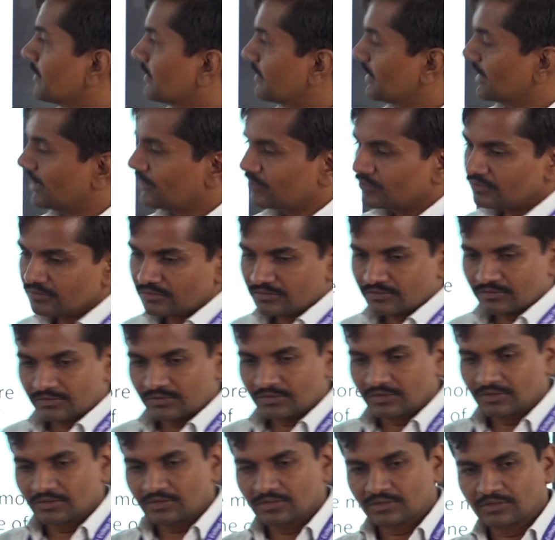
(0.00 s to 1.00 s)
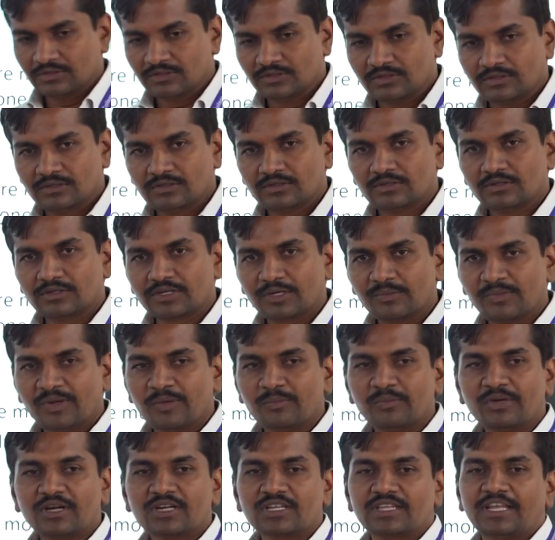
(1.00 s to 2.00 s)
Now,
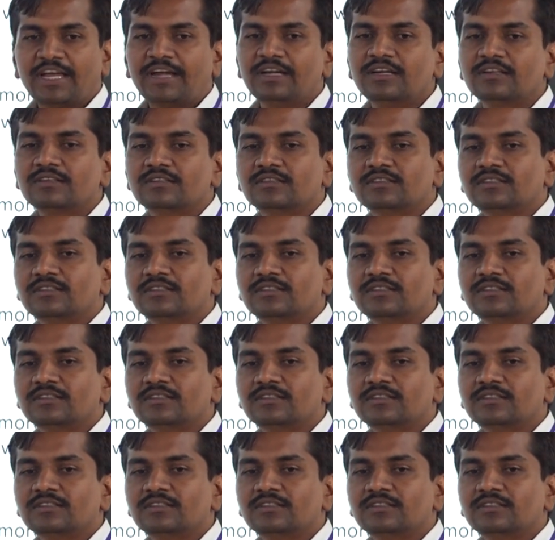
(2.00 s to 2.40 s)
remember that